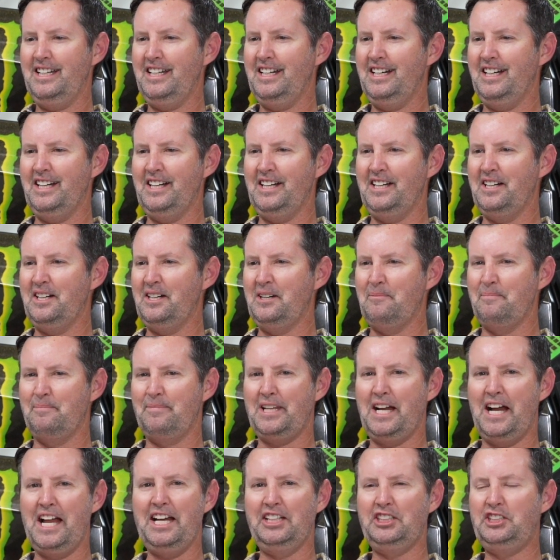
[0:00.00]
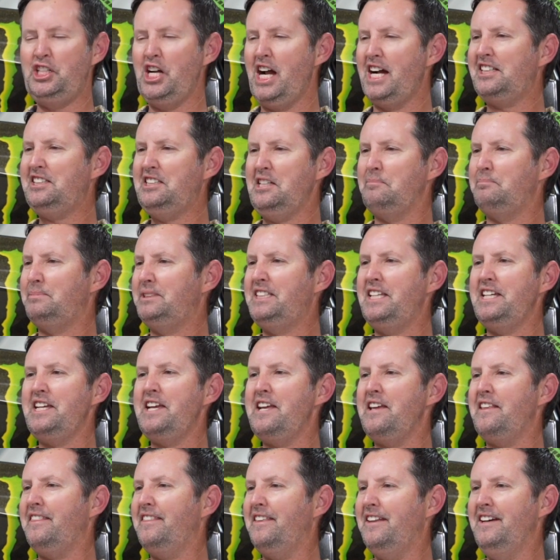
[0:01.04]
um, I had jacked up
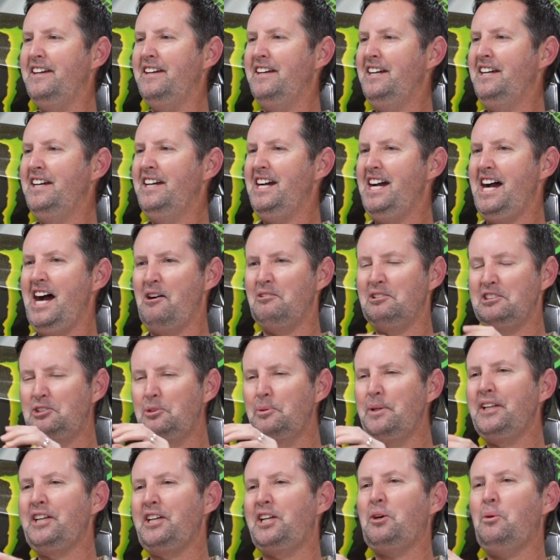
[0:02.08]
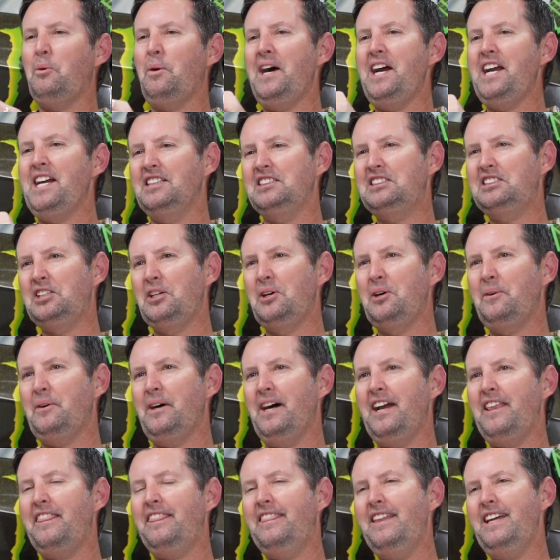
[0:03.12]
teeth. I was really quiet. So
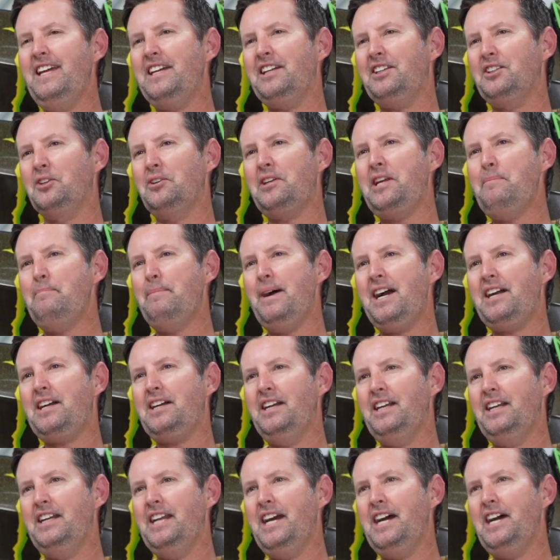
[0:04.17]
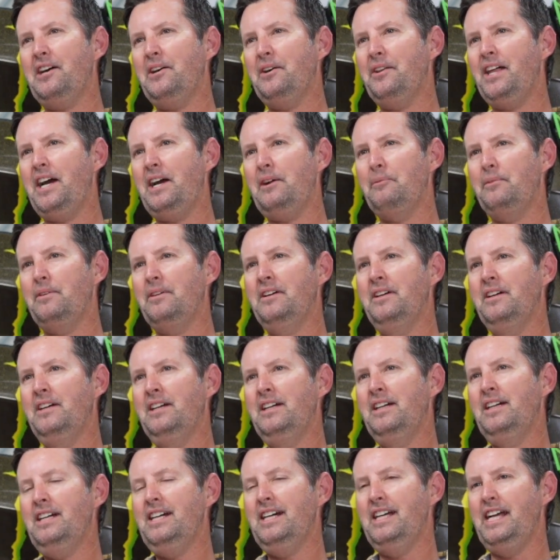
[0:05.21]
I think looking back on it now, that
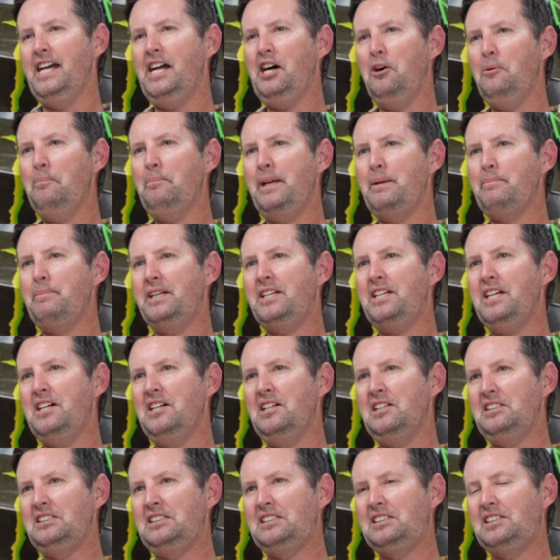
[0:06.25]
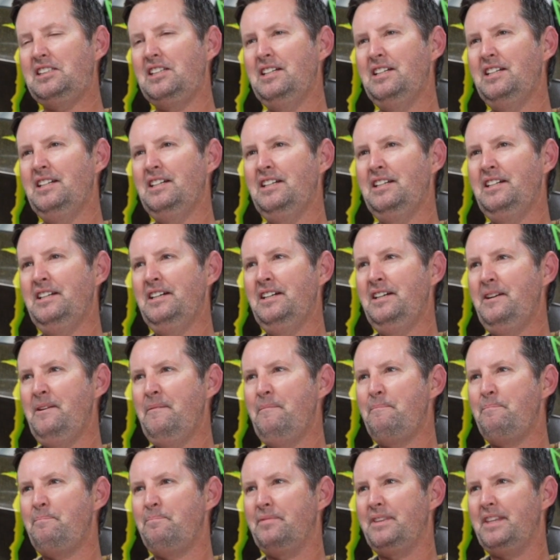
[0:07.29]
it helped me because
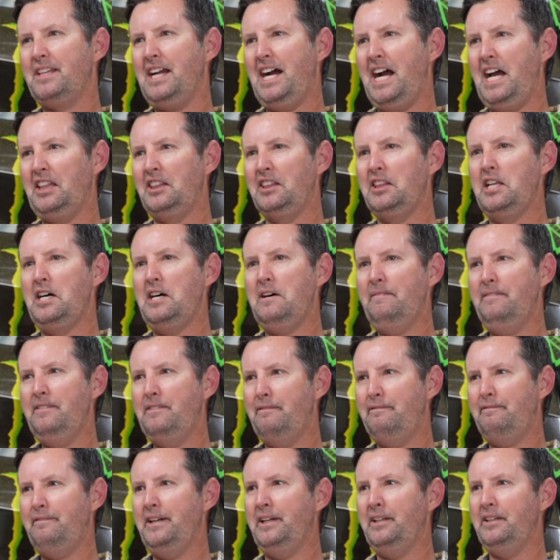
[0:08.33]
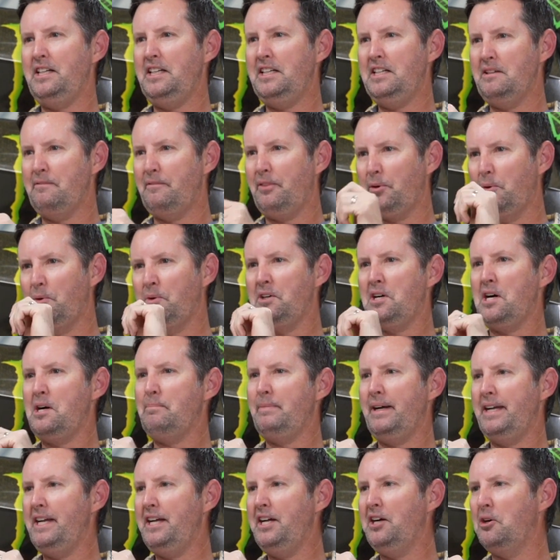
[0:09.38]
I love the feeling of throwing on
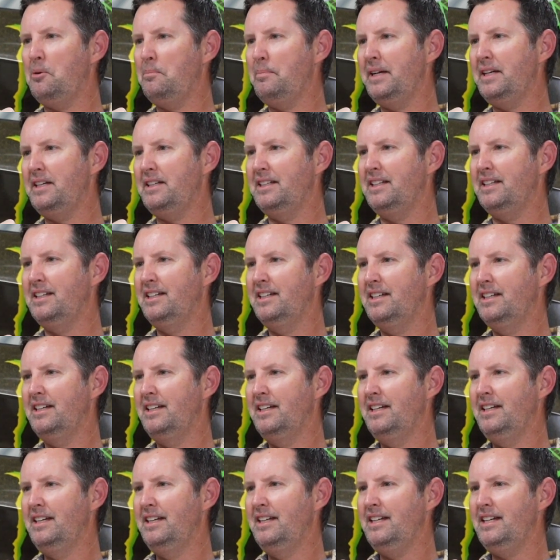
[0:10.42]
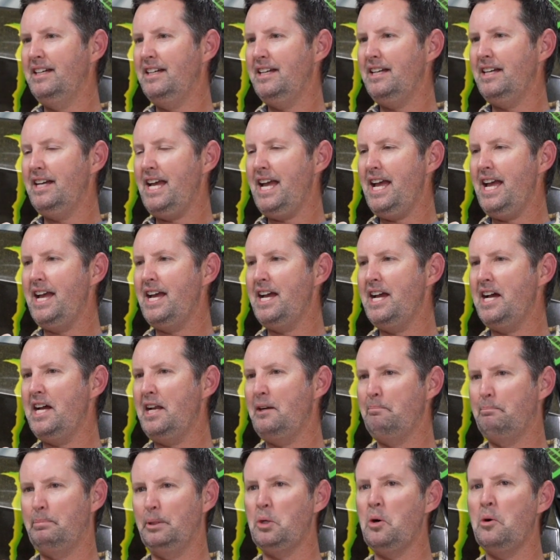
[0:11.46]
my helmet
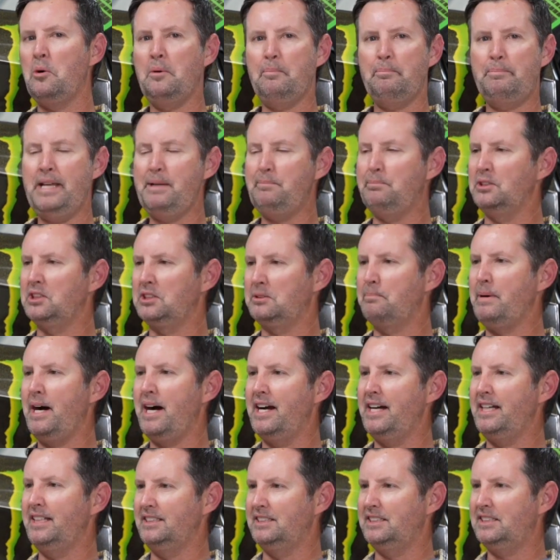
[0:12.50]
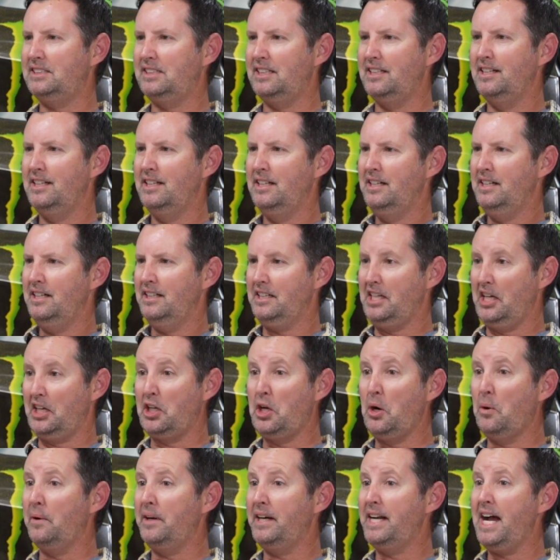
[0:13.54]
and blowing people's minds. Mm-hmm. Like
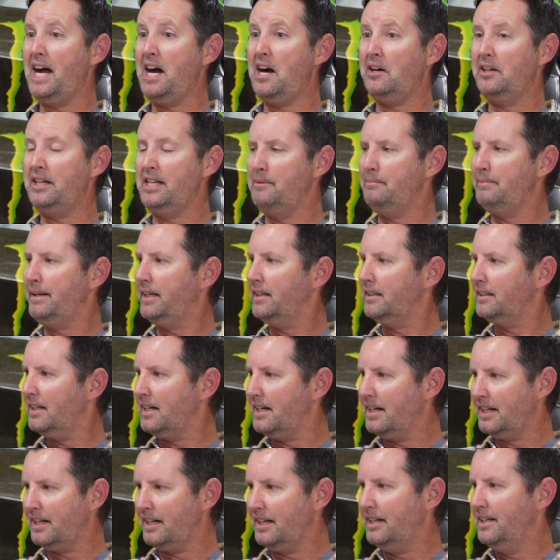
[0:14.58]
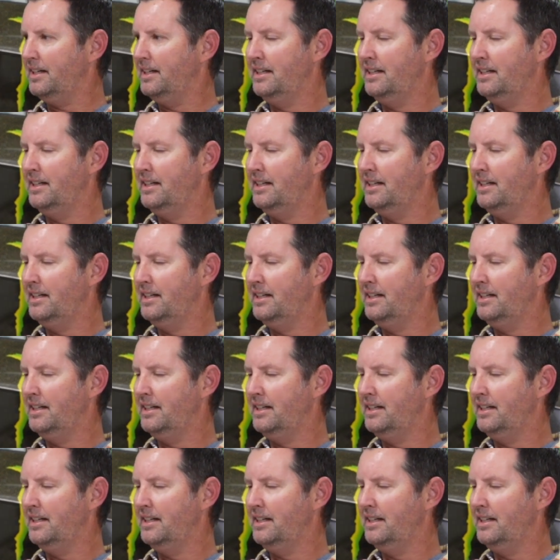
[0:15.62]
going out and being like,